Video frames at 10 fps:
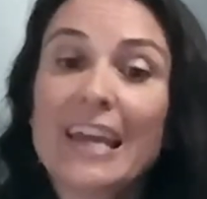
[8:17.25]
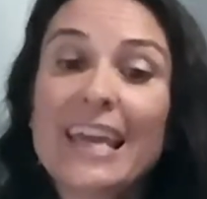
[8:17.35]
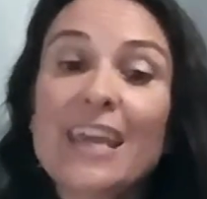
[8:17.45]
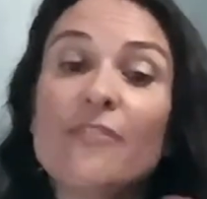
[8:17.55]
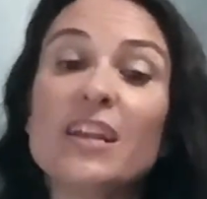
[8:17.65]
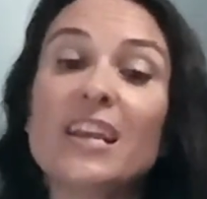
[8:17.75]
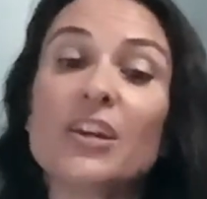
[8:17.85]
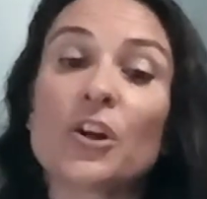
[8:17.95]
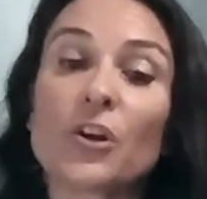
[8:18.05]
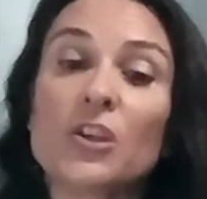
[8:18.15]
even in
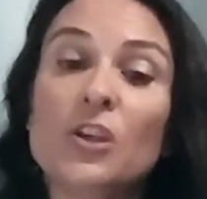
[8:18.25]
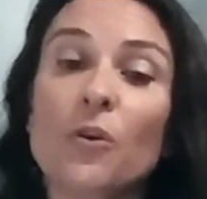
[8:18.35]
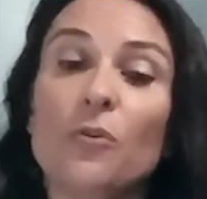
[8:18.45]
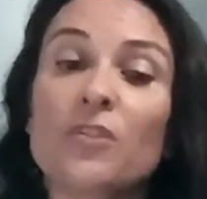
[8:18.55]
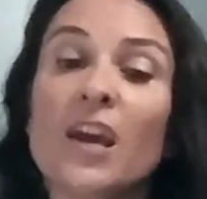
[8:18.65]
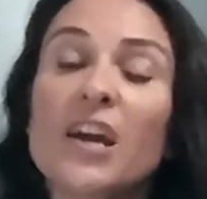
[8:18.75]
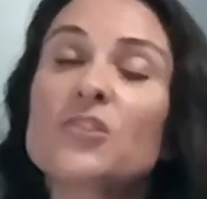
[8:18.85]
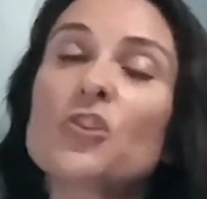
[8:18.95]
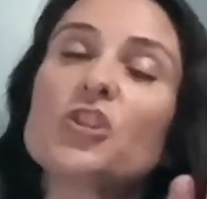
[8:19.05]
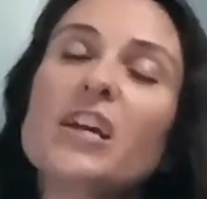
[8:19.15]
her youth,
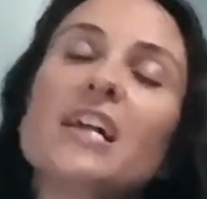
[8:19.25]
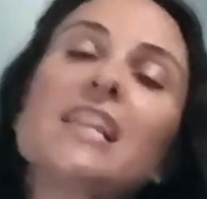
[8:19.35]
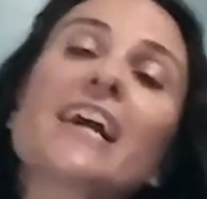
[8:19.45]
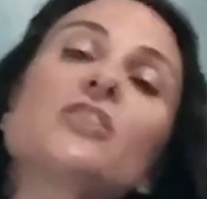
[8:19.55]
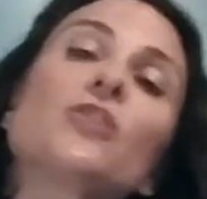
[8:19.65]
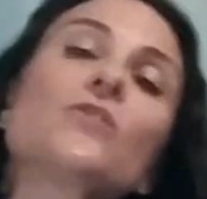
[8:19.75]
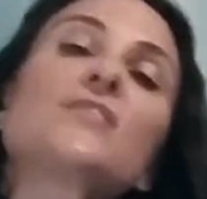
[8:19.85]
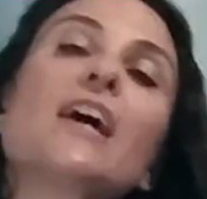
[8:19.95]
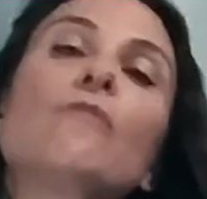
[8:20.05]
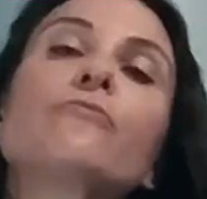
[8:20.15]
so she collected
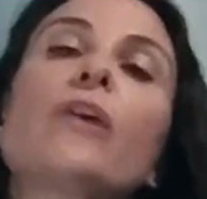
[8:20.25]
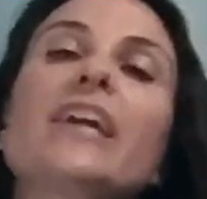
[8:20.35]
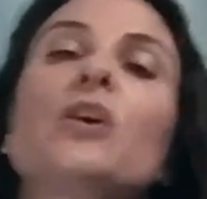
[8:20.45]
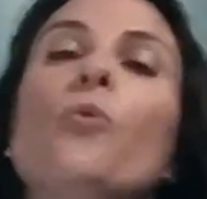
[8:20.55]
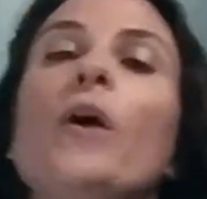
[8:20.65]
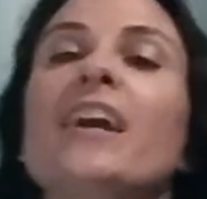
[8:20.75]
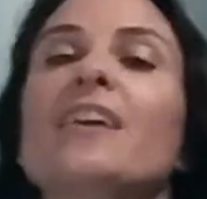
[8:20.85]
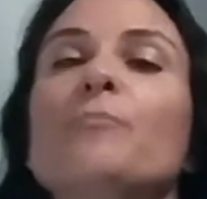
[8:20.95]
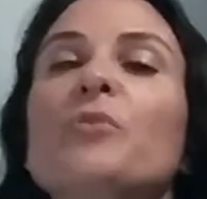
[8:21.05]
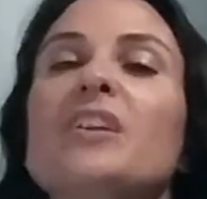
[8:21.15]
herself right quick,
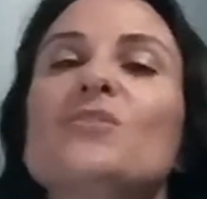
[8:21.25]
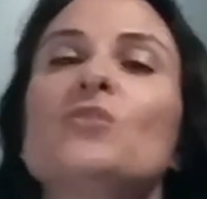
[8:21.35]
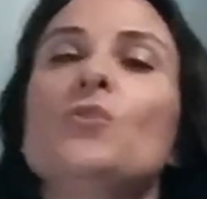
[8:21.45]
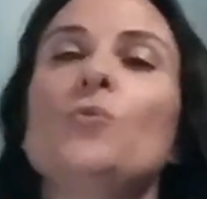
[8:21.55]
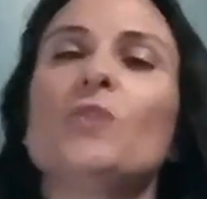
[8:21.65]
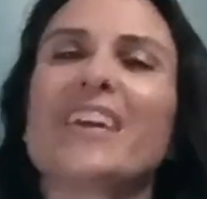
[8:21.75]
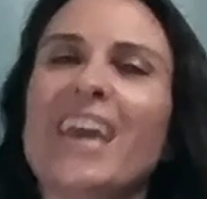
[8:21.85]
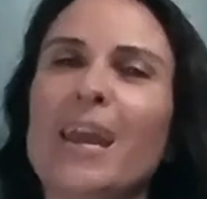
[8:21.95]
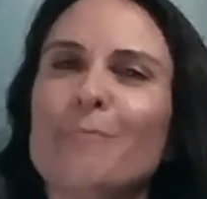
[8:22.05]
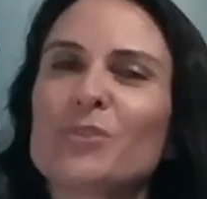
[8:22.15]
and pretty soon the
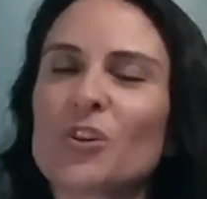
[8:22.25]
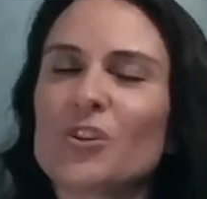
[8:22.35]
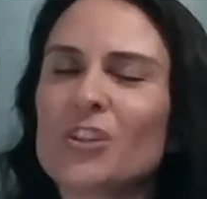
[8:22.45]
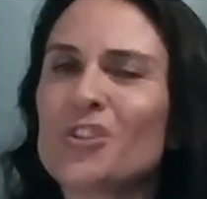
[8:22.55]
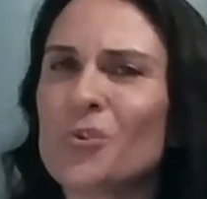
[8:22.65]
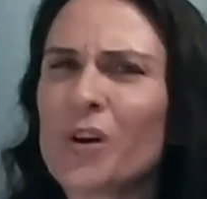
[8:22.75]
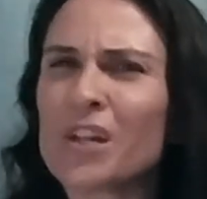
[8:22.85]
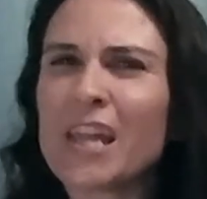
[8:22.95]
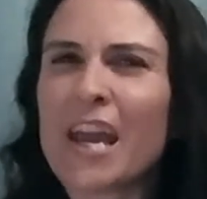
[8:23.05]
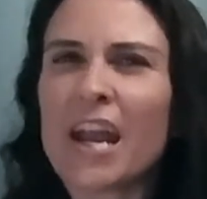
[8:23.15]
gape turned into a
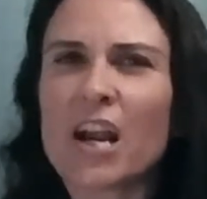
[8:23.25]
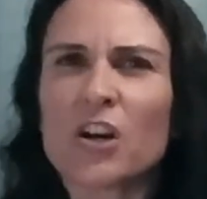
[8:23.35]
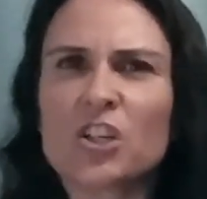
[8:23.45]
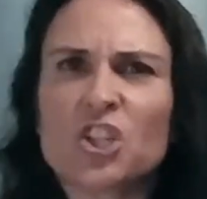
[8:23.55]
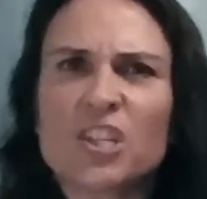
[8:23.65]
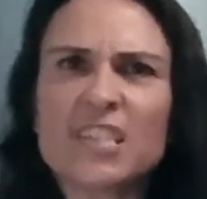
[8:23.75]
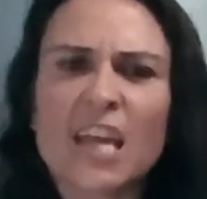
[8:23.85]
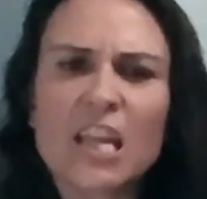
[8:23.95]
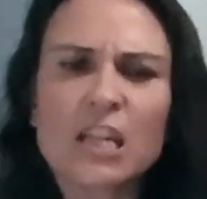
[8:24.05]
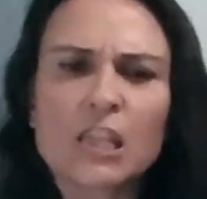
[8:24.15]
glare, and she
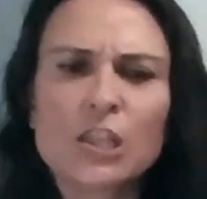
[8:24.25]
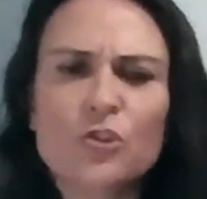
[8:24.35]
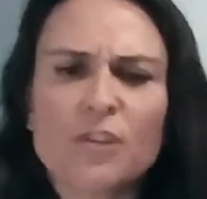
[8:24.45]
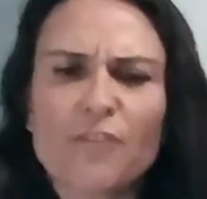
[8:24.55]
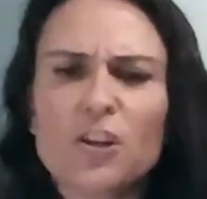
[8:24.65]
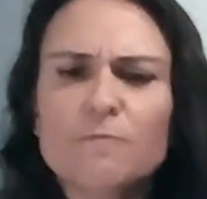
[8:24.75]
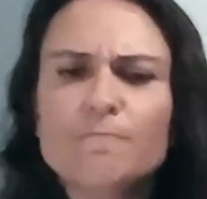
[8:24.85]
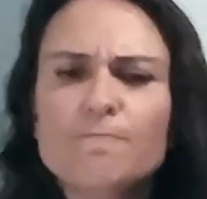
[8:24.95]
said, Lucifer,